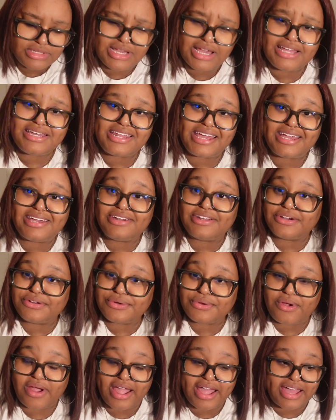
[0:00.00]
a day in
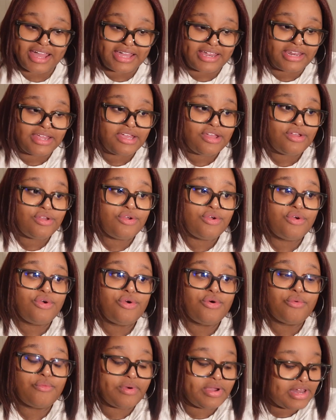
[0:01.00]
undergrad
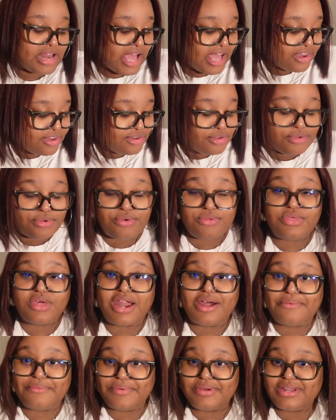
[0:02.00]
when I knew that
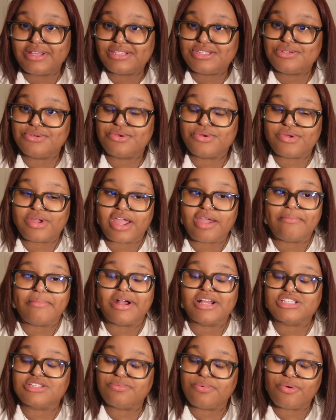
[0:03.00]
I wanted to create my
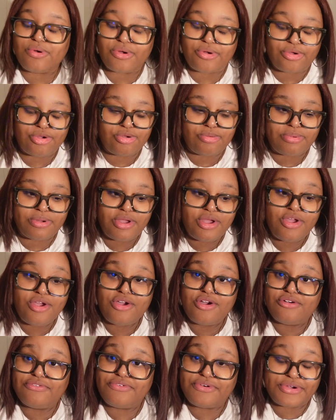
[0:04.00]
support group
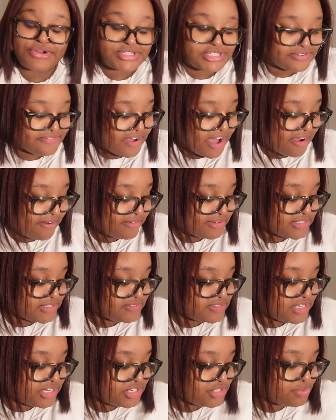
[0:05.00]
for survivors of
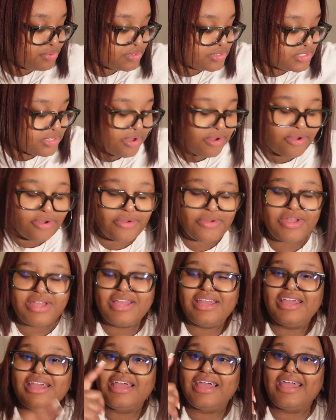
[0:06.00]
sexual assault.
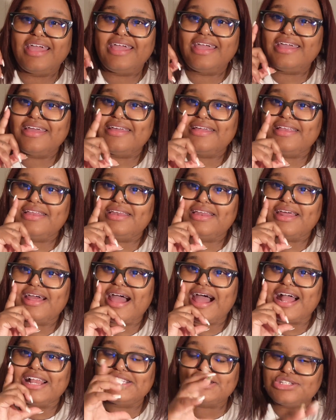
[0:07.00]
And
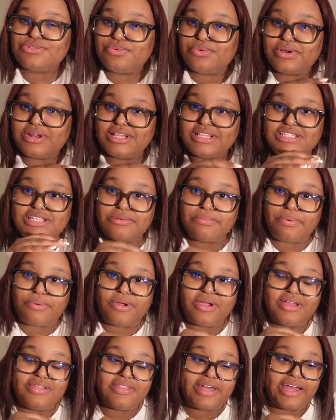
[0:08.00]
I just wanted to
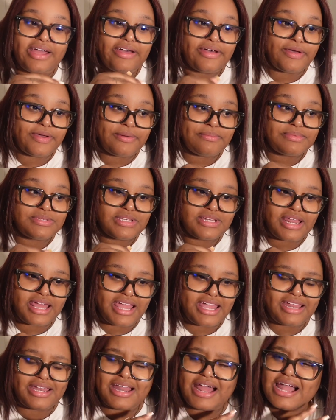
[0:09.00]
bring that up
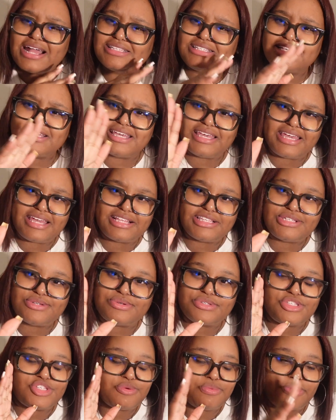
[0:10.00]
today, not to get into a
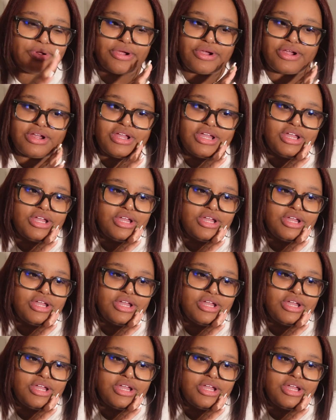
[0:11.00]
super